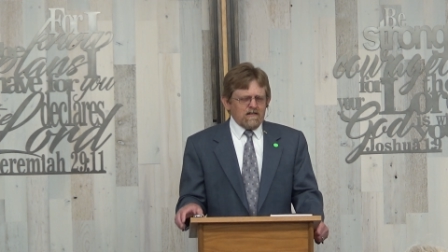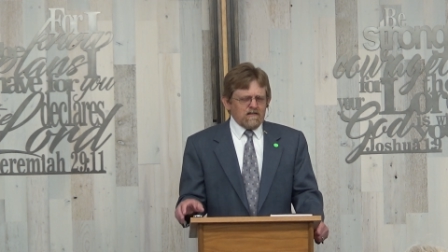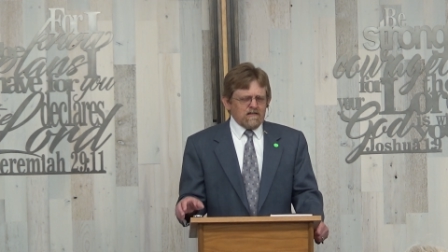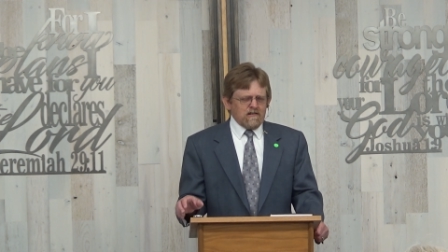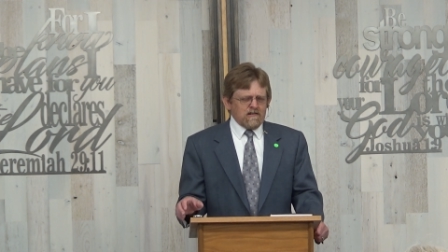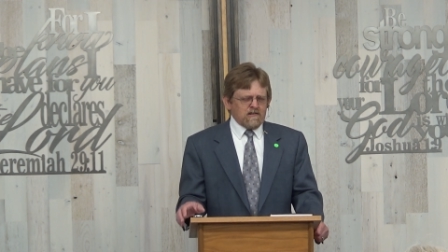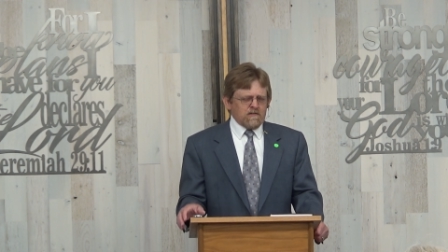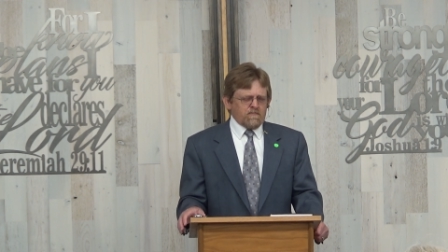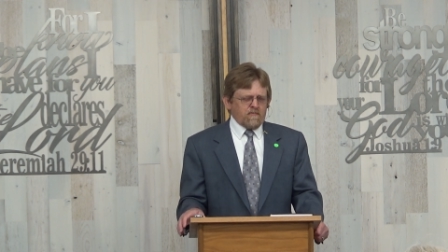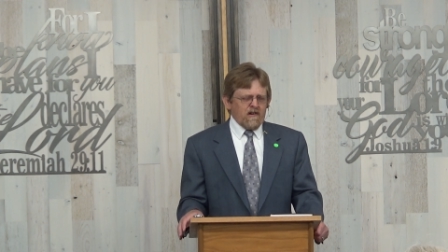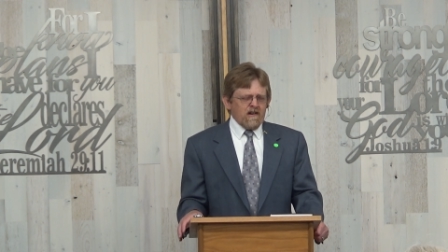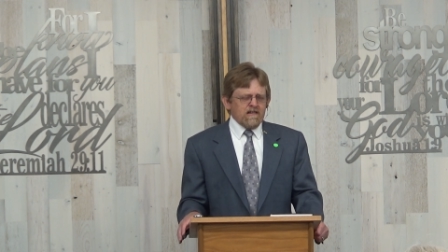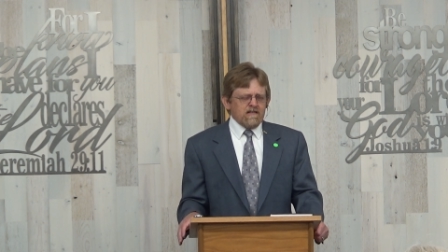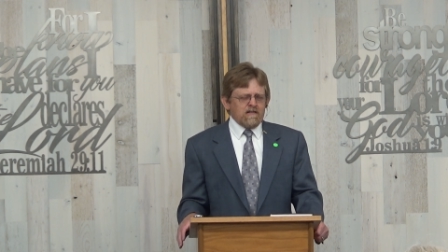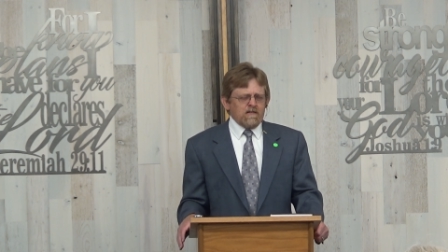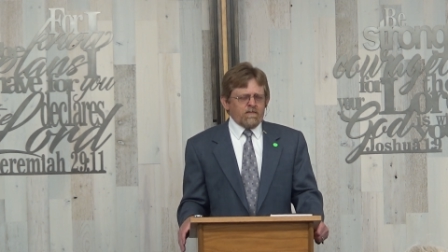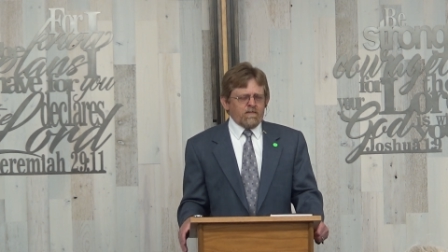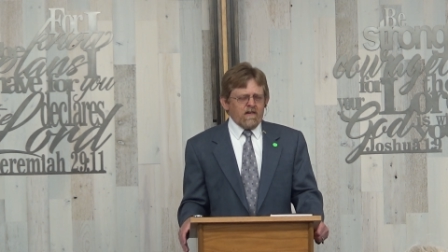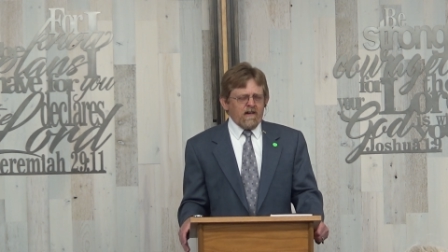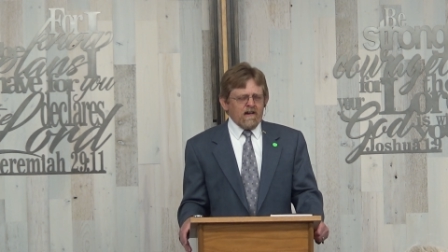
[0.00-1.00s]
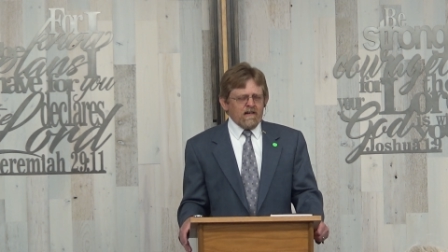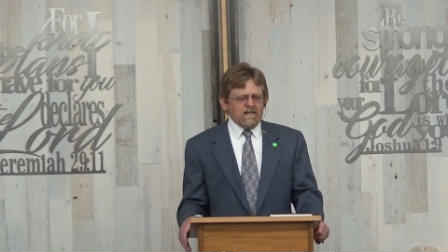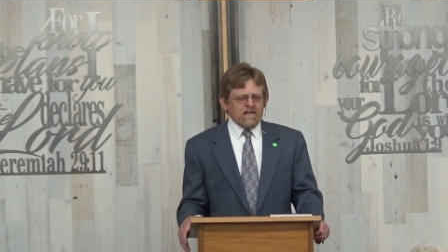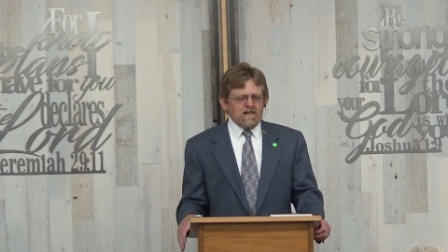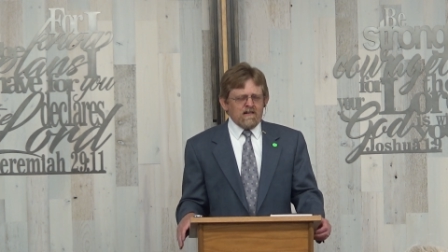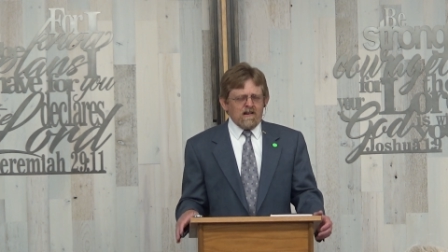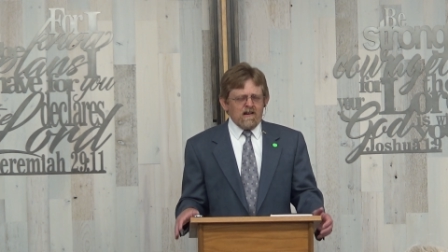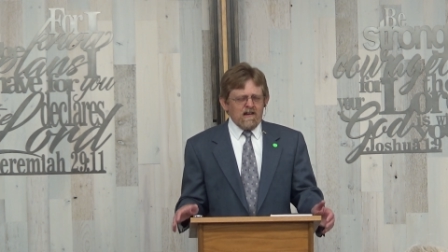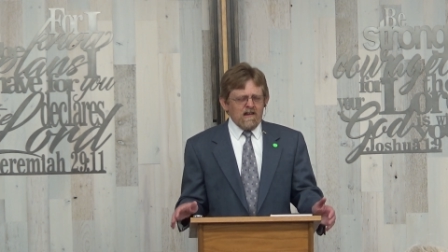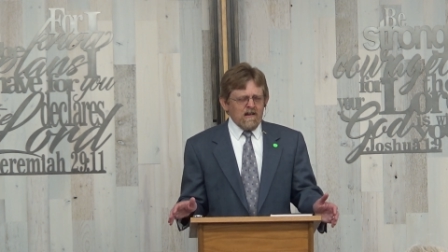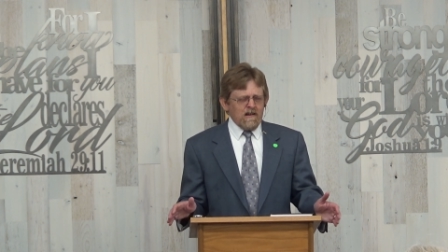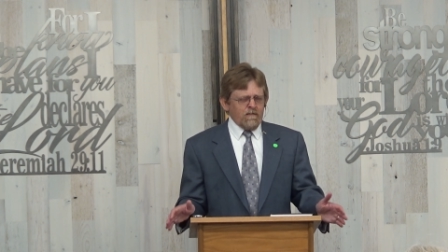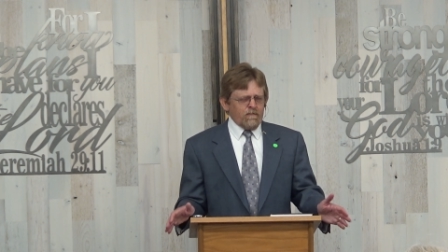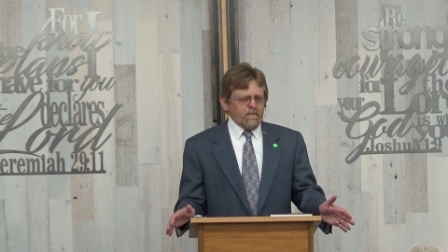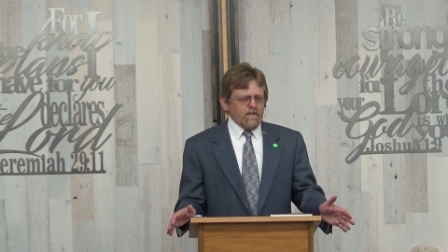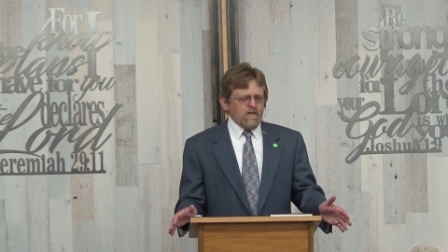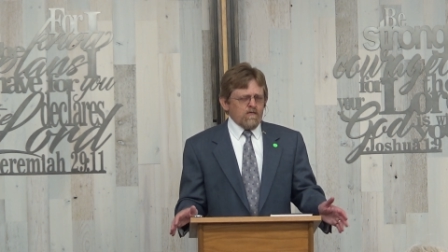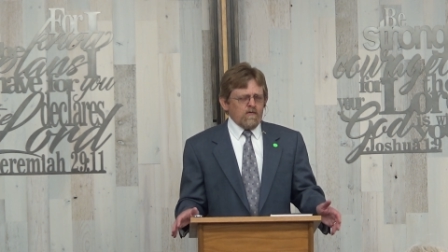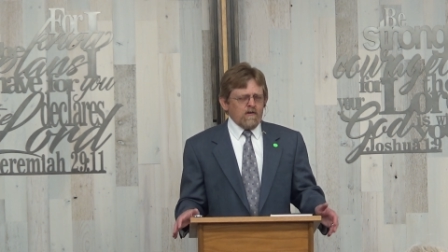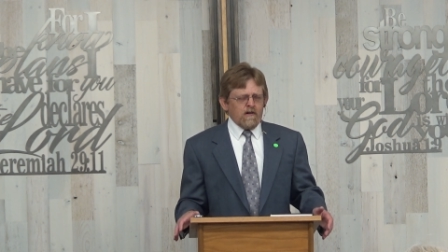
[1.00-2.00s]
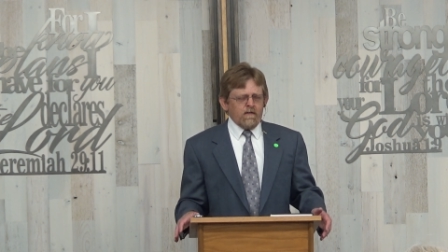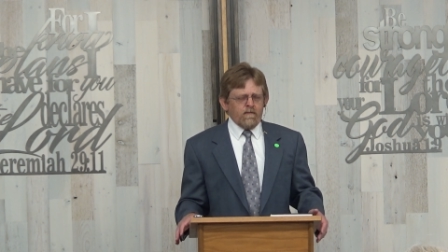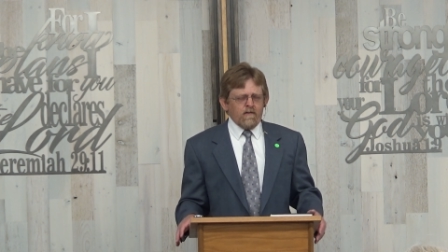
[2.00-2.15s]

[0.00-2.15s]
despite the fact that in every one